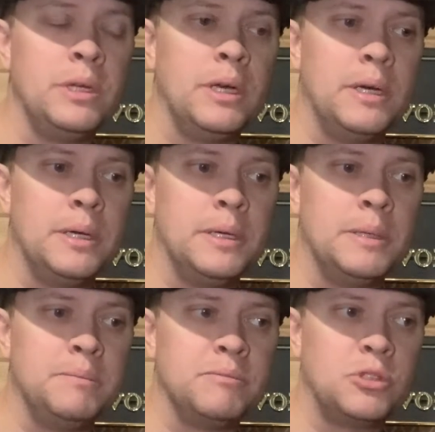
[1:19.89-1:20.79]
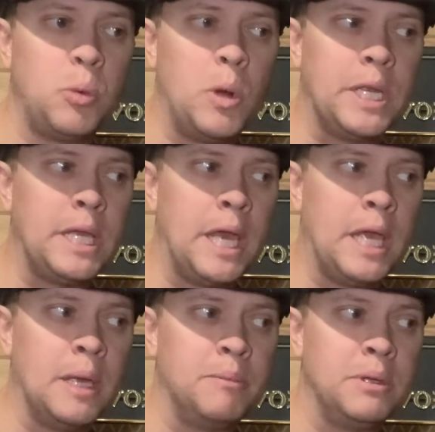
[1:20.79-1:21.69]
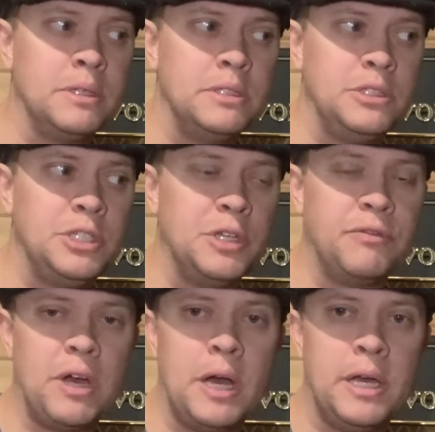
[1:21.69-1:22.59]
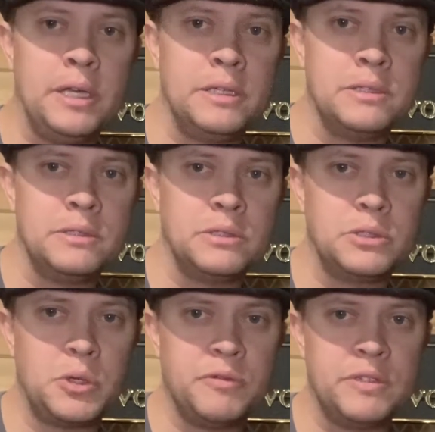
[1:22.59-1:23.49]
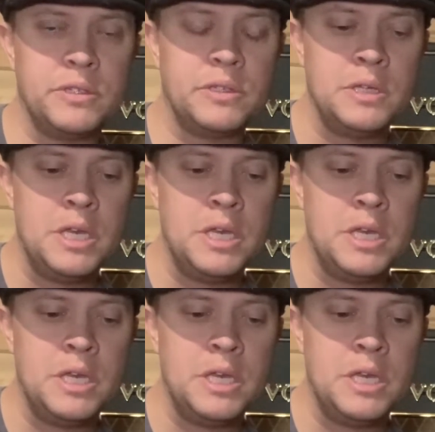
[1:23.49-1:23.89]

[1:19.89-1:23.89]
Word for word: um, twenty amp G F I service.